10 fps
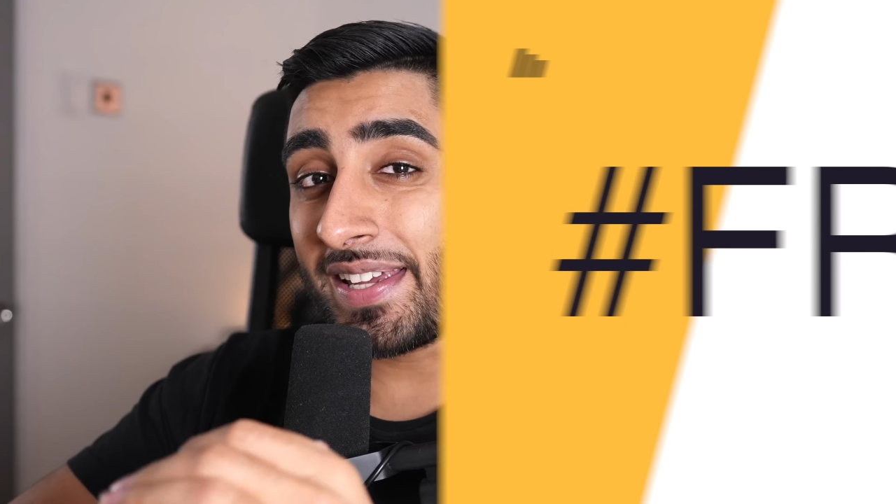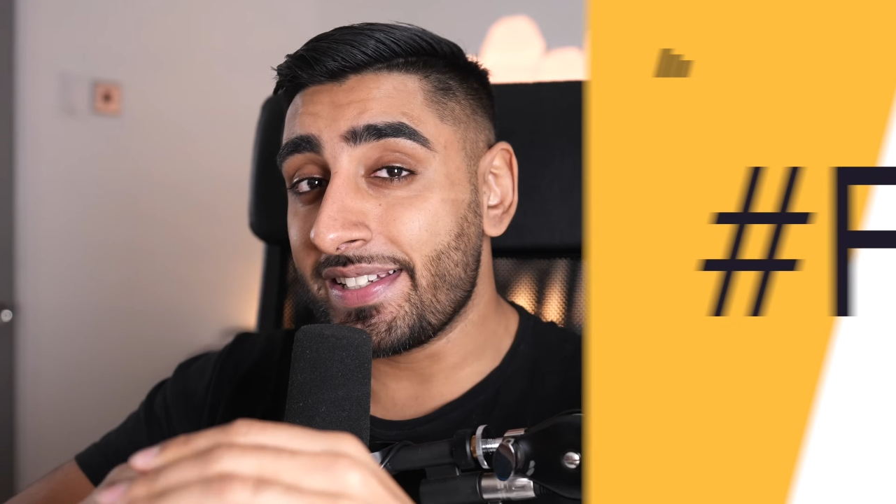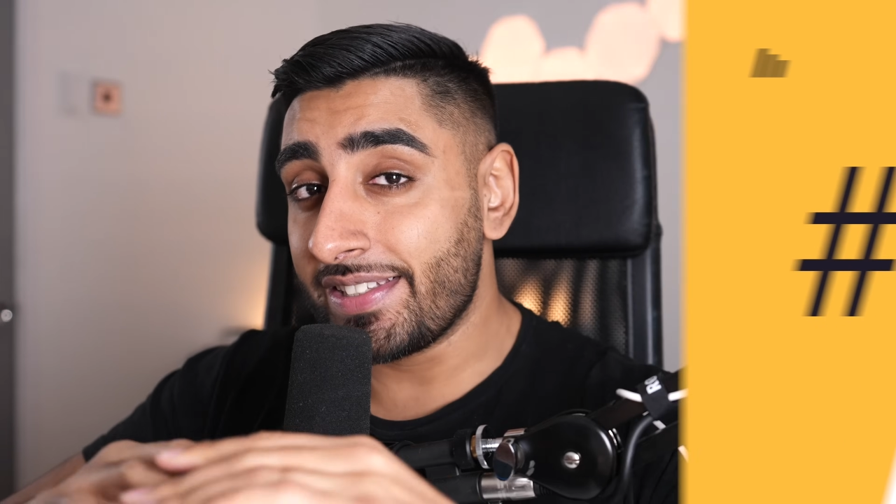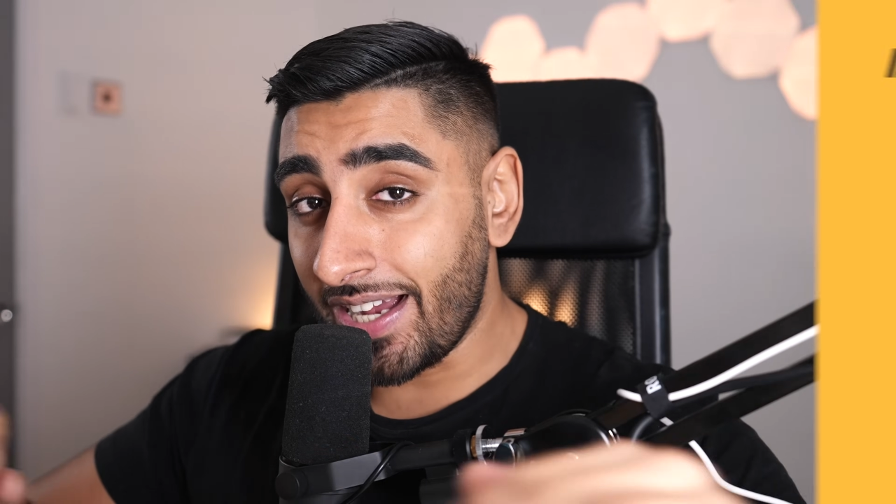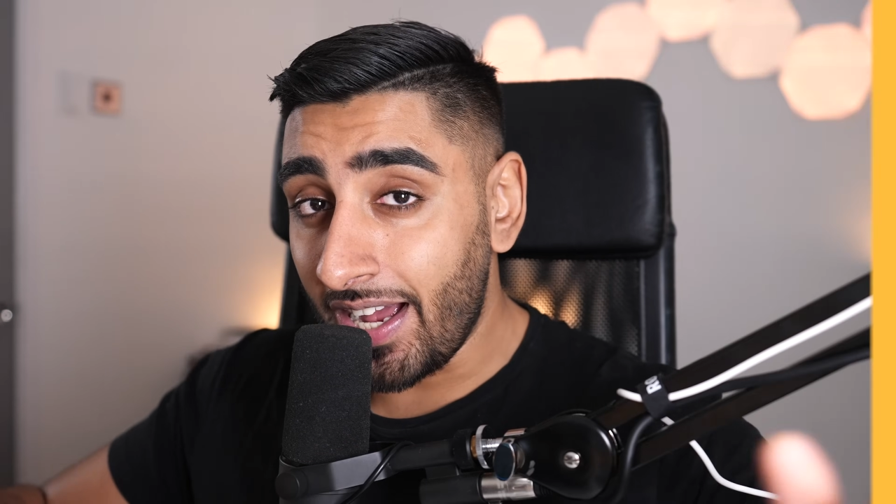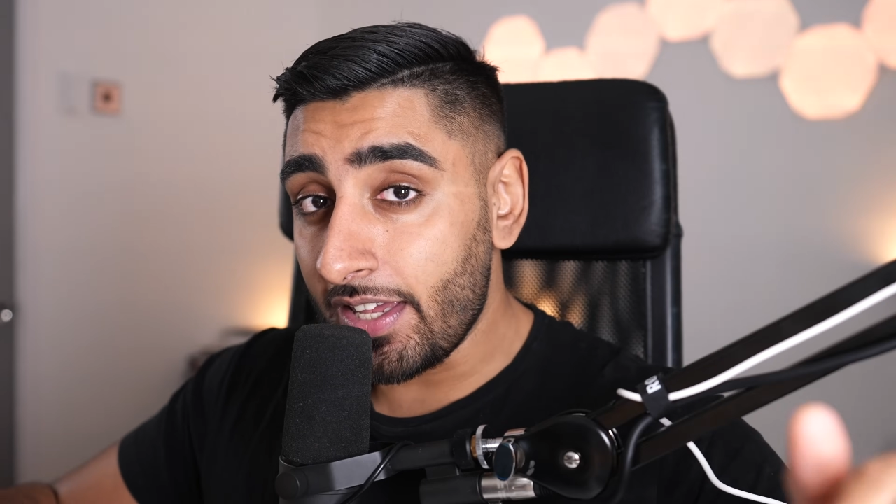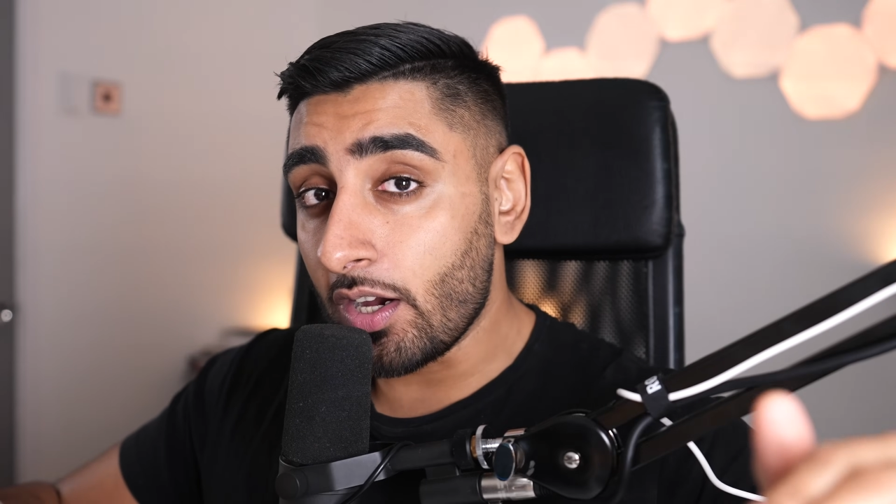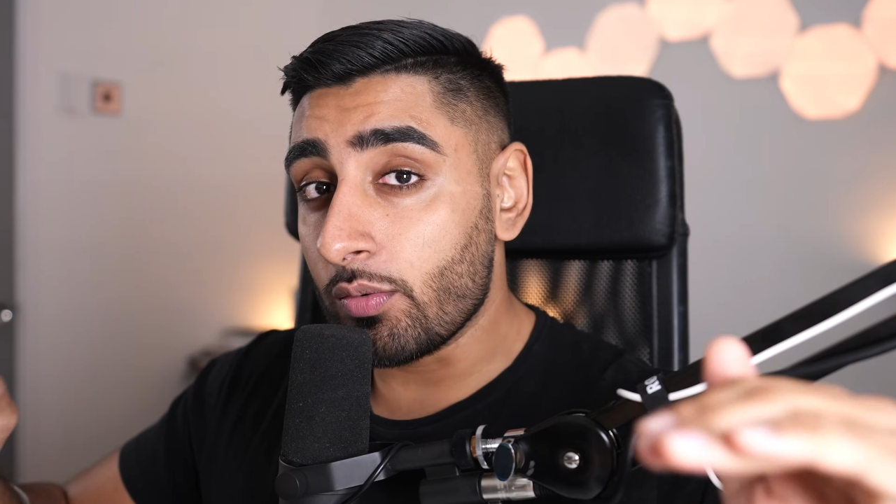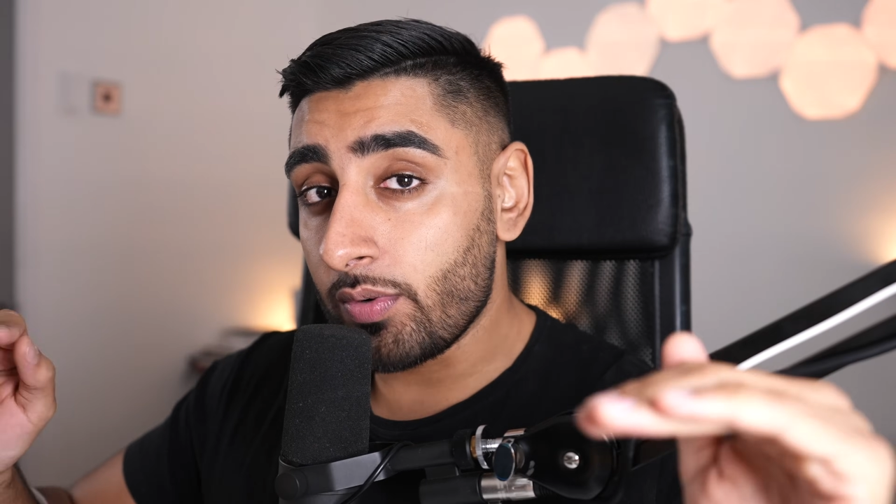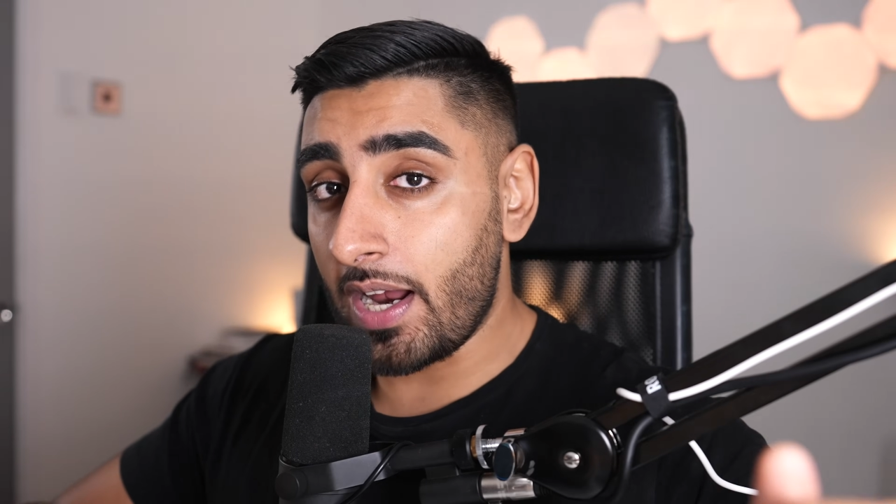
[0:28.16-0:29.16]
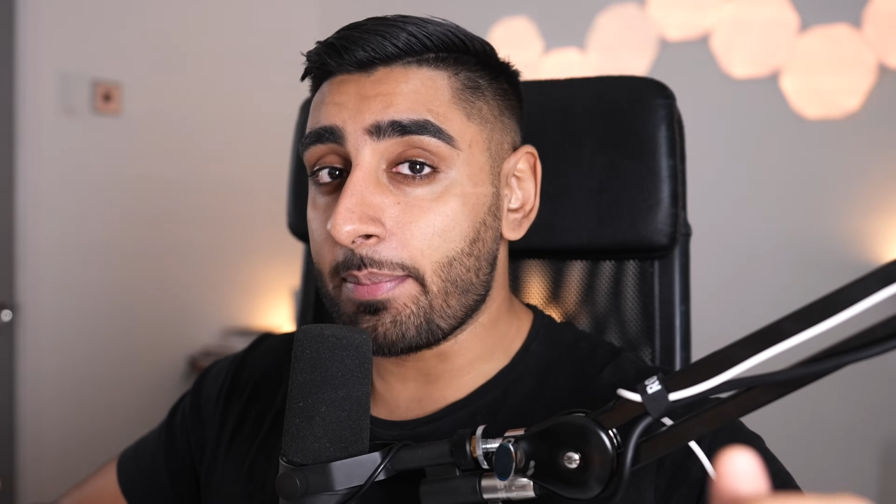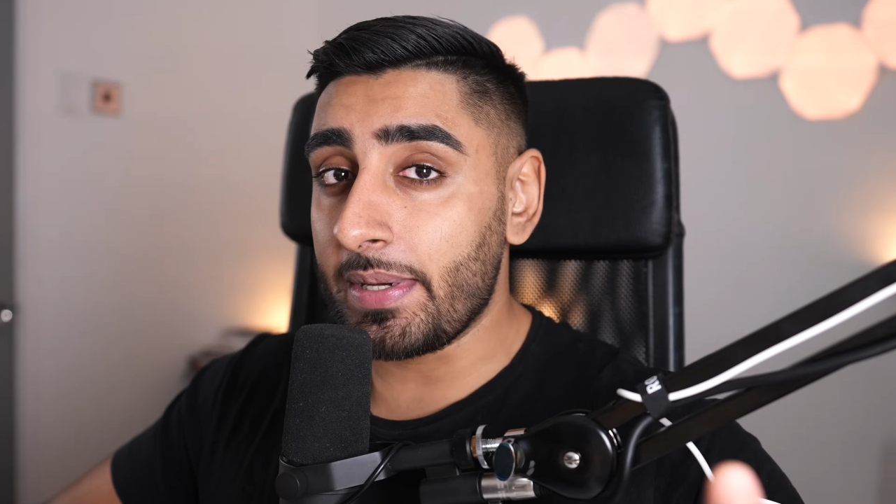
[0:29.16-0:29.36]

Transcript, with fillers: entire React